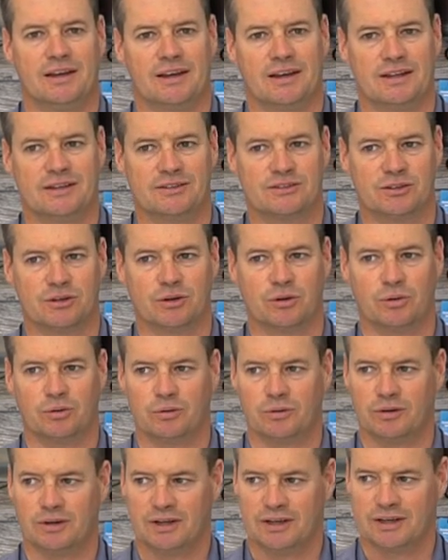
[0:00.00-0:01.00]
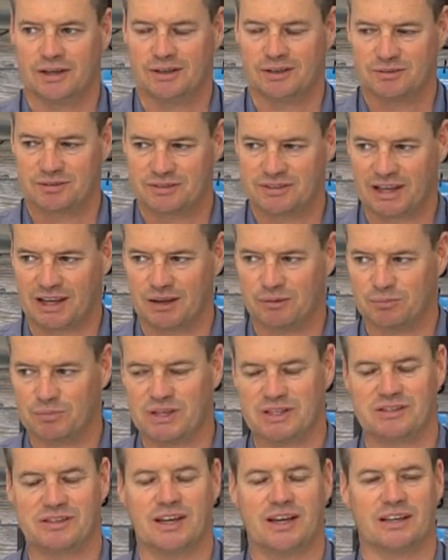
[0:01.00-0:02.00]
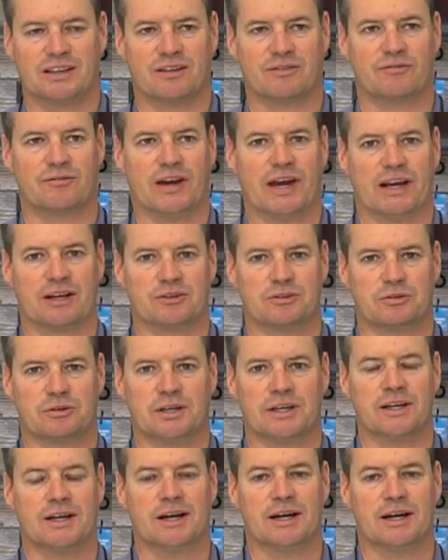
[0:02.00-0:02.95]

and so staying busy at the factory.